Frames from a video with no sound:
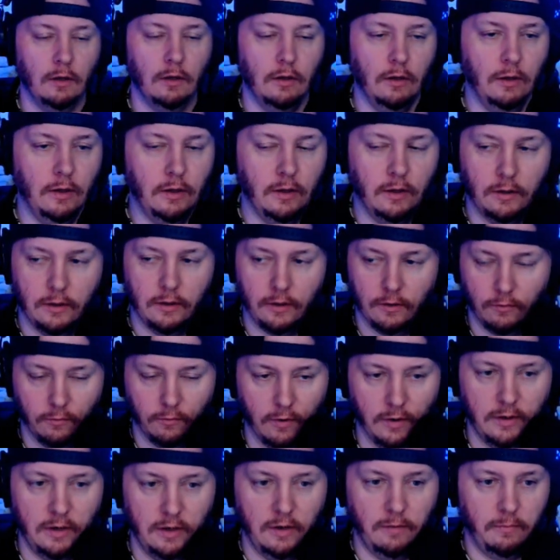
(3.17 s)

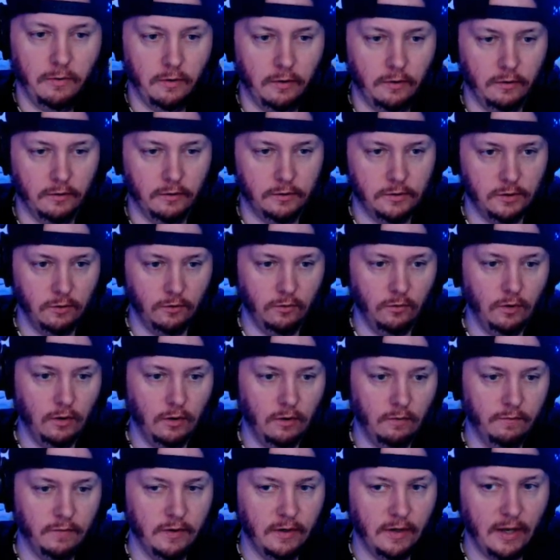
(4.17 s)
run number two
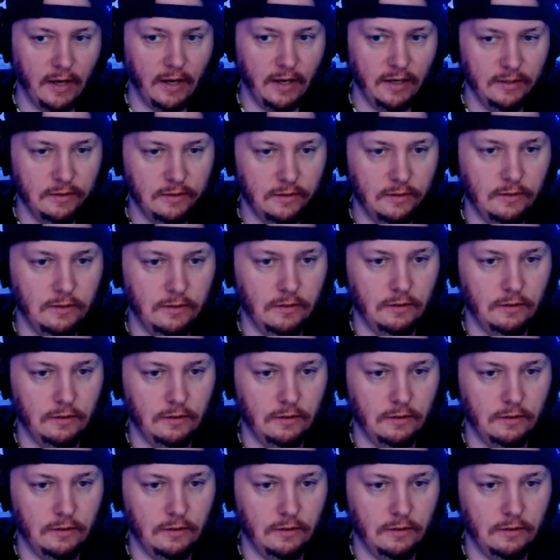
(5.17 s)
of the night.